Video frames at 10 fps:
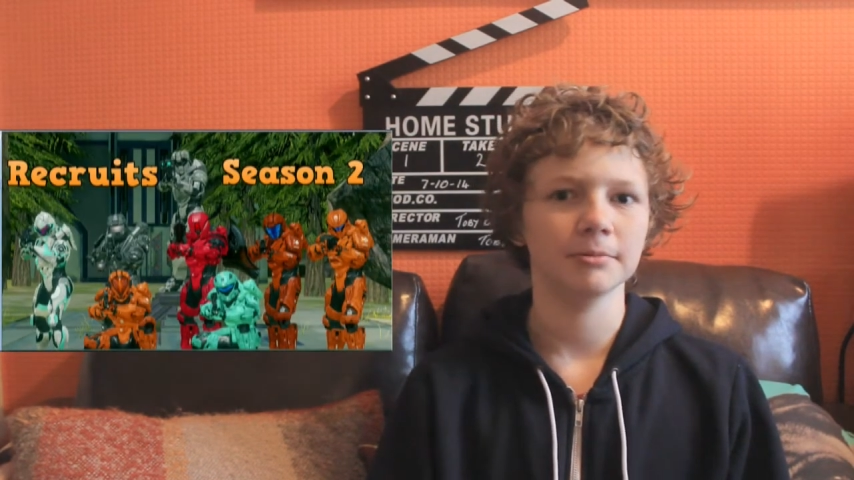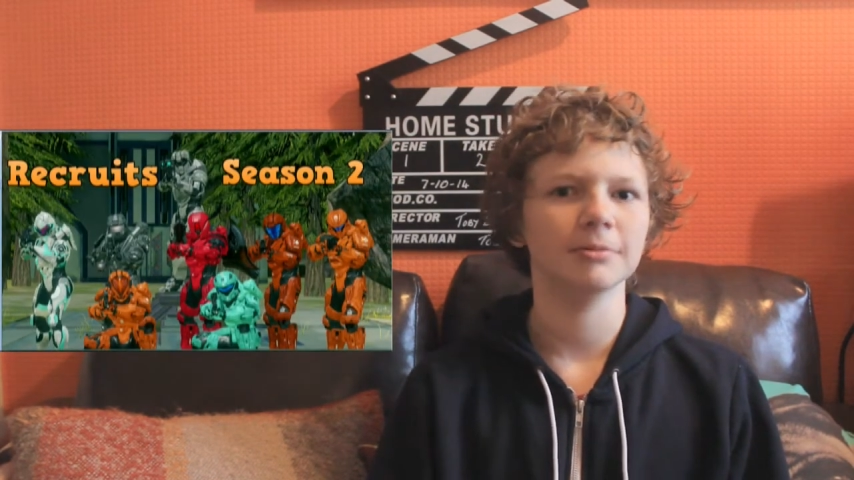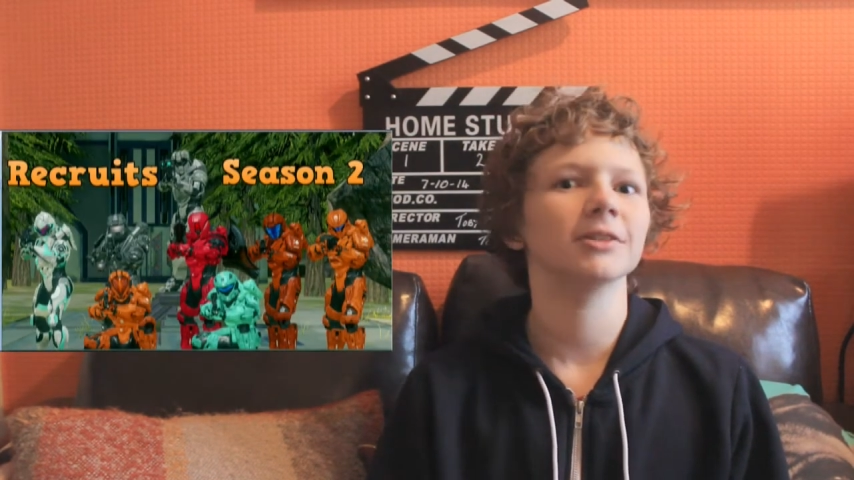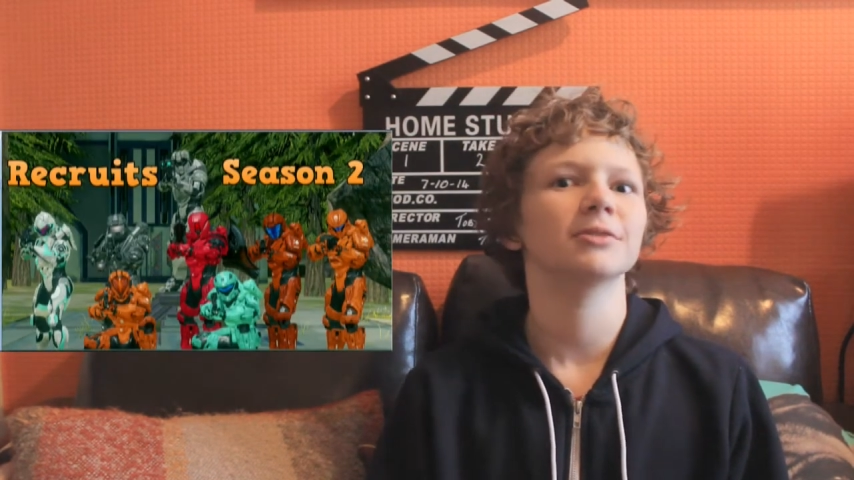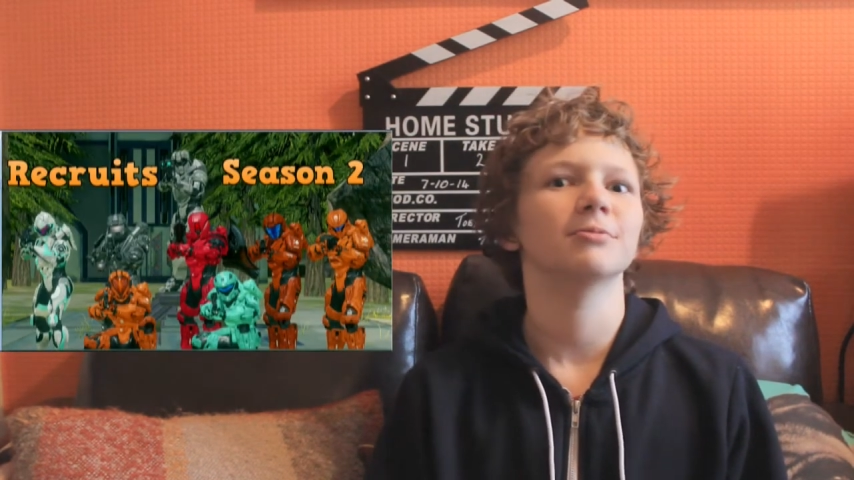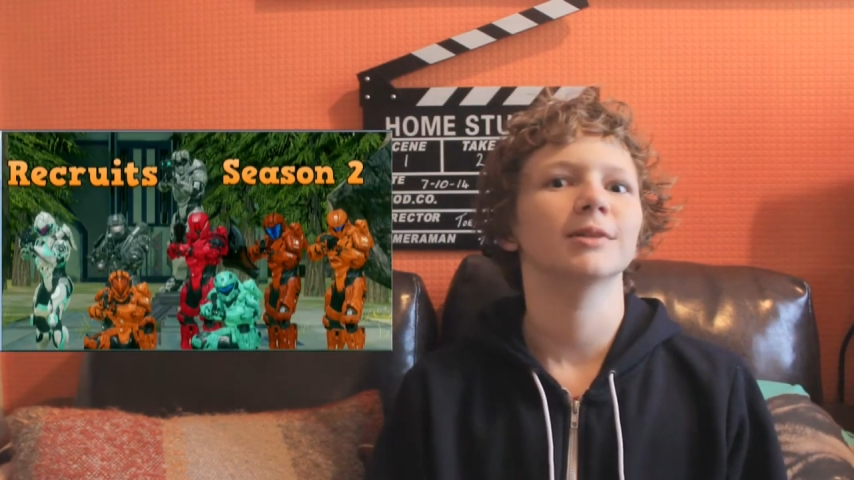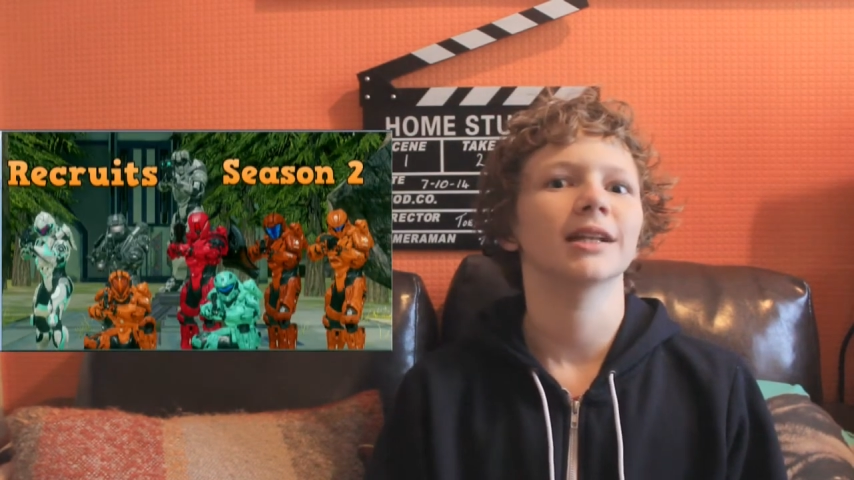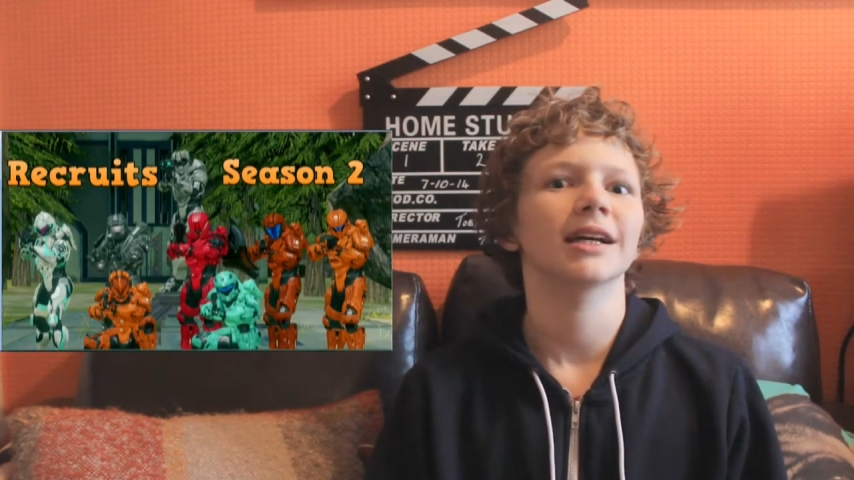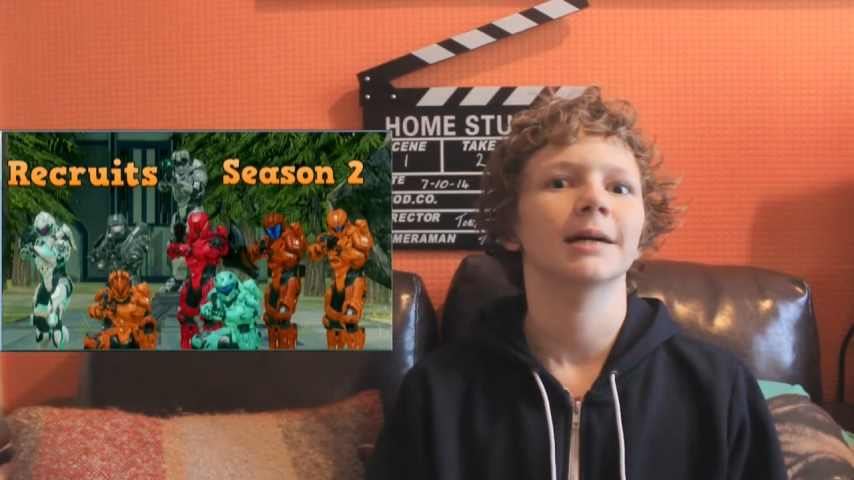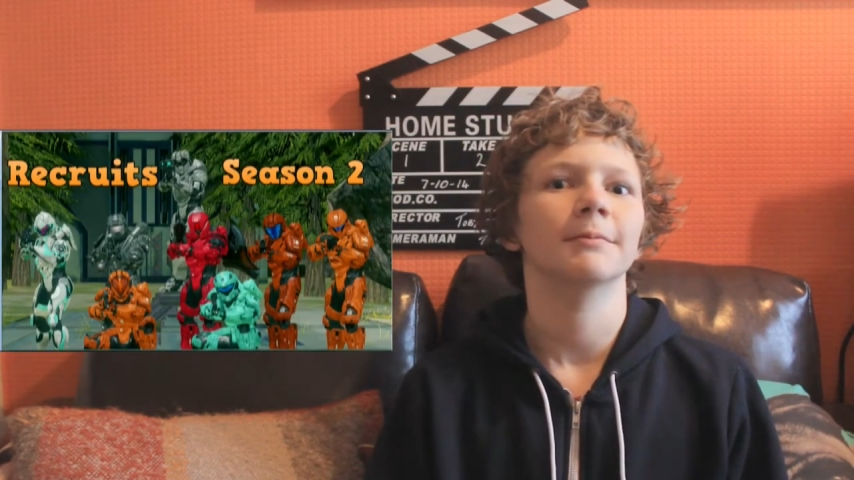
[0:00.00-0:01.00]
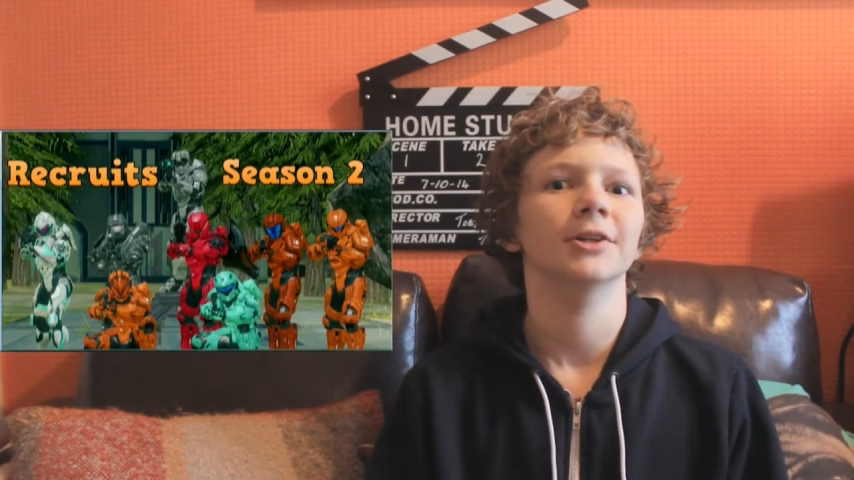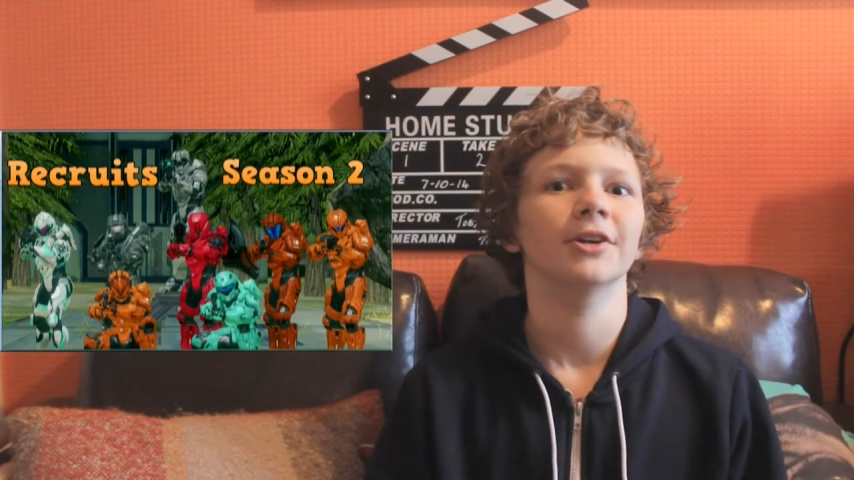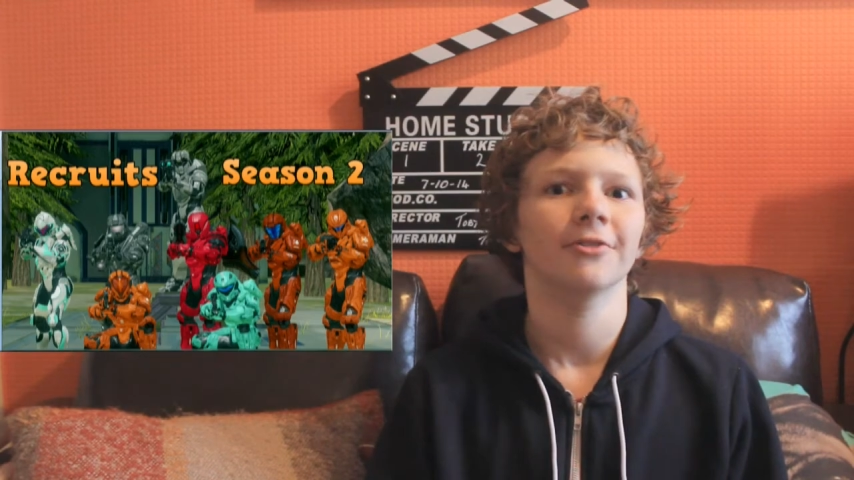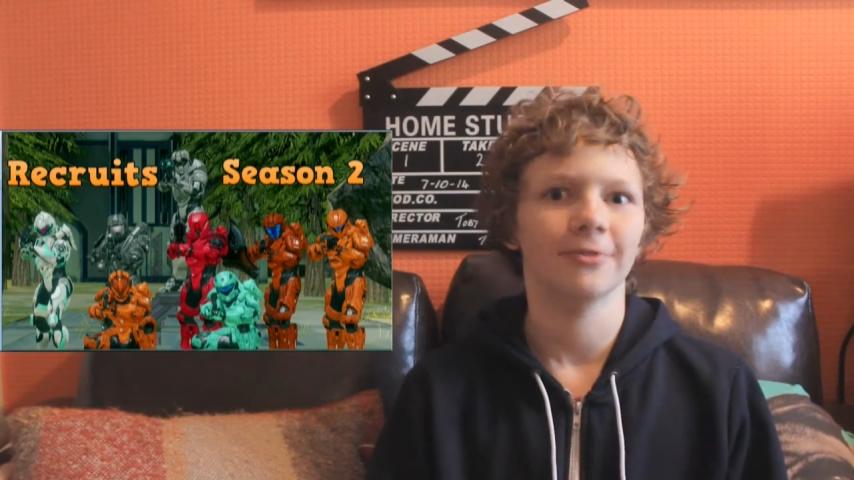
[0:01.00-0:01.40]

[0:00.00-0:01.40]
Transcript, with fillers: What will happen?